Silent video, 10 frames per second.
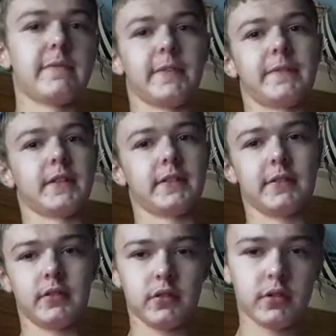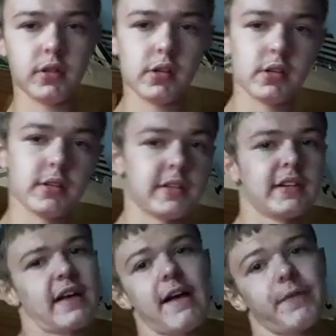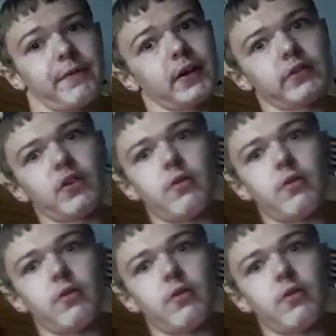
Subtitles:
everything's